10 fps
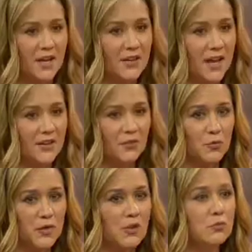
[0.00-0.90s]
that
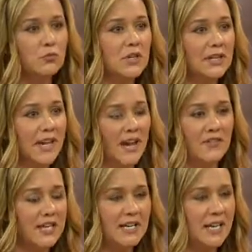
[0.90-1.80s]
we don't really have
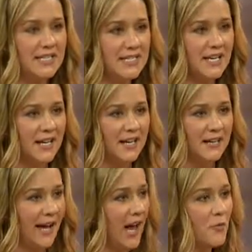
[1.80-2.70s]
any idea
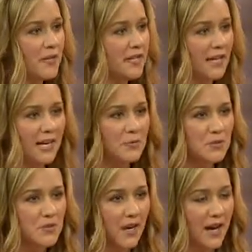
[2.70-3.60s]
how many
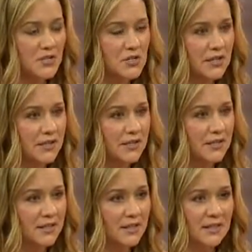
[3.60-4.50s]
animals are actually
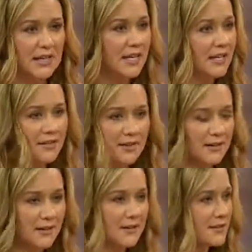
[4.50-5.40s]
in
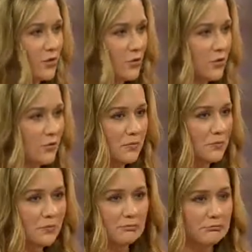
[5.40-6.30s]
this whole
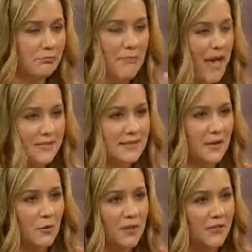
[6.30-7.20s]
mess
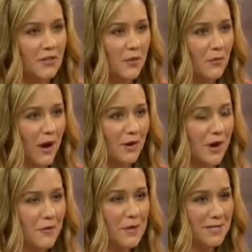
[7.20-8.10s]
that our
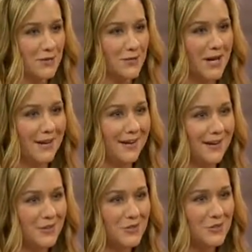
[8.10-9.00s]
government has created
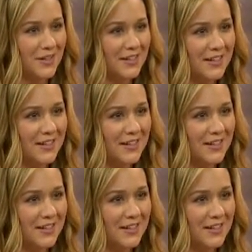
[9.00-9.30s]
either, do we?